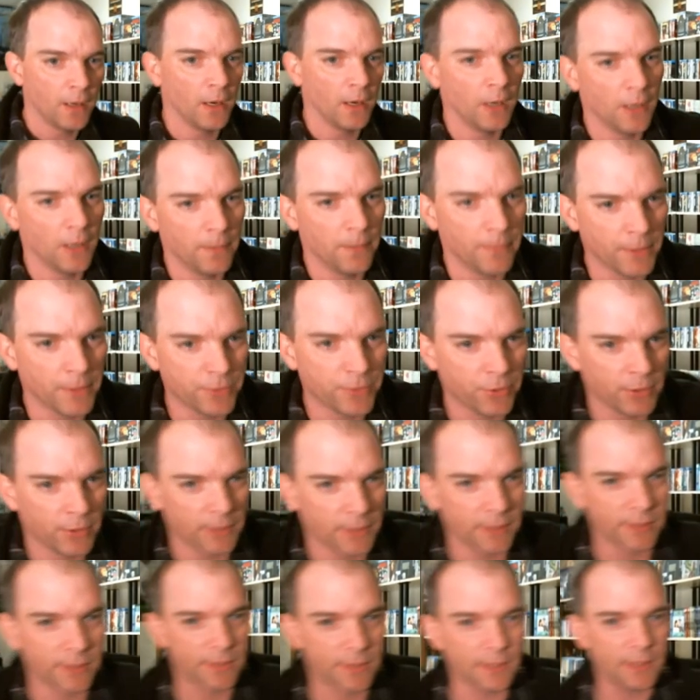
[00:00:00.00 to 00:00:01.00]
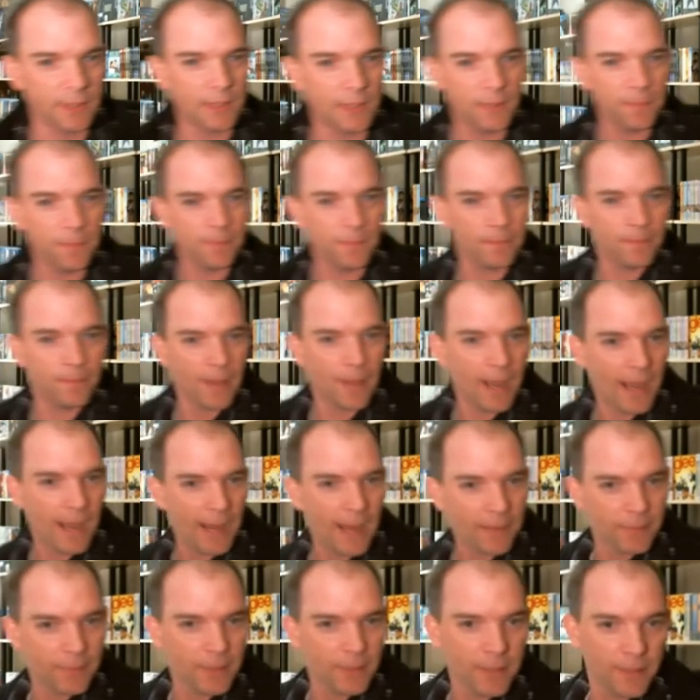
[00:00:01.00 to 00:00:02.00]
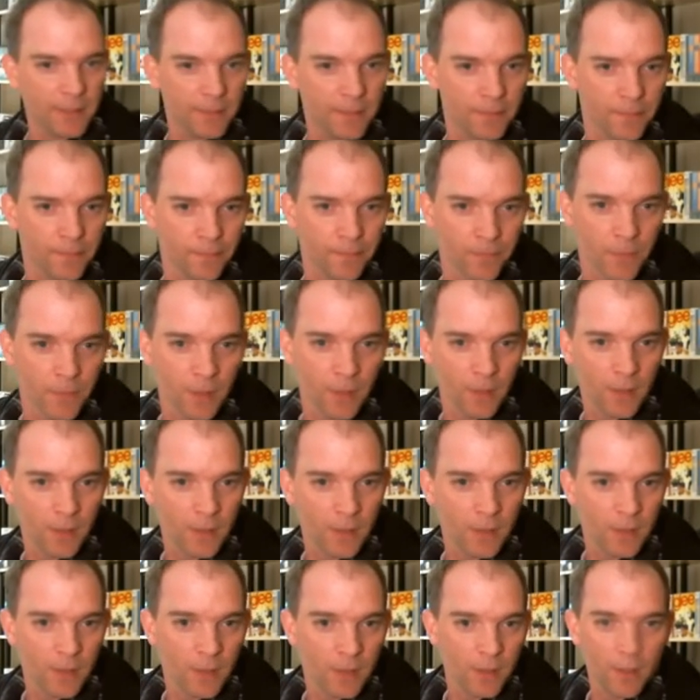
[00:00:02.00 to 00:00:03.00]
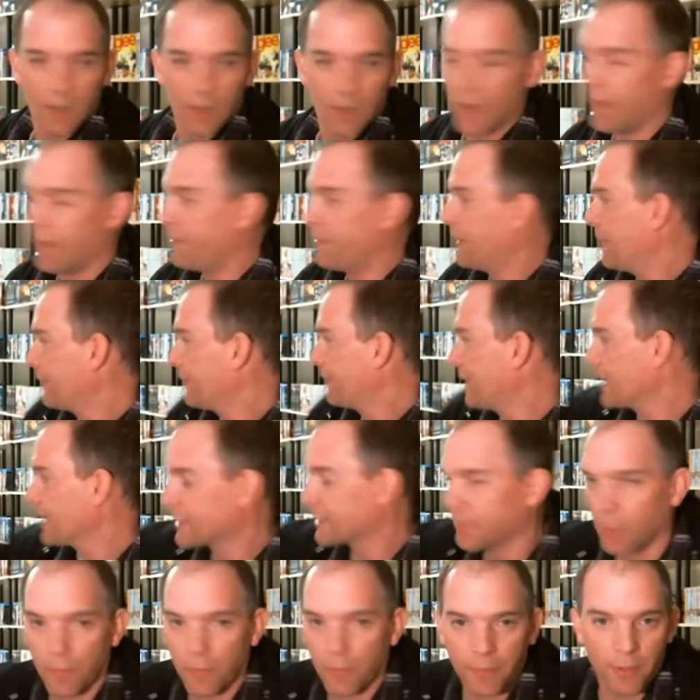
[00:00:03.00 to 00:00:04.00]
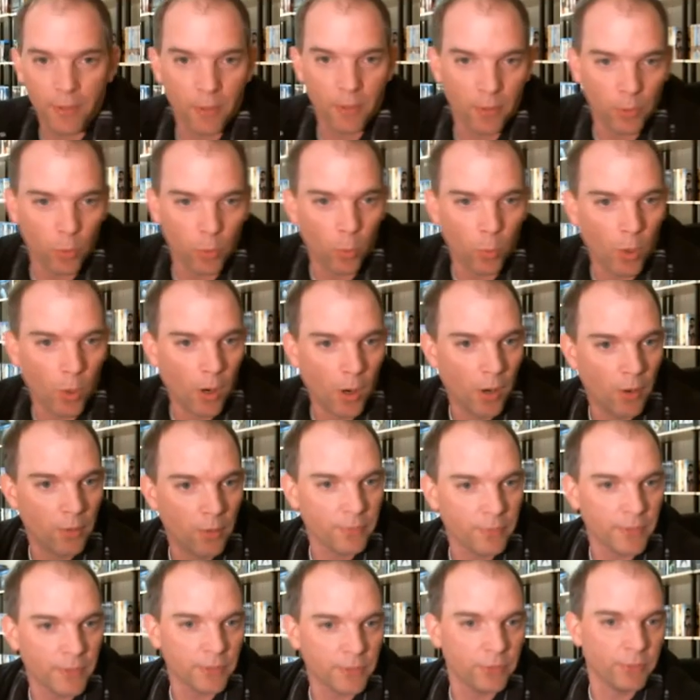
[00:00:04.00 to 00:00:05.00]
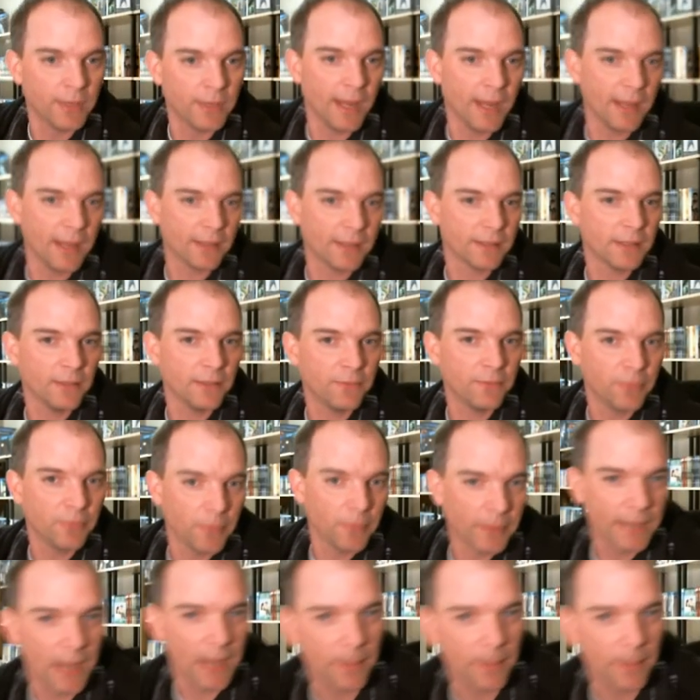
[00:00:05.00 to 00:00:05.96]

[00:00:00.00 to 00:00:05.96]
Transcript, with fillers: um, that you can see behind me. And then I've got some over here on the wall that you can't see from the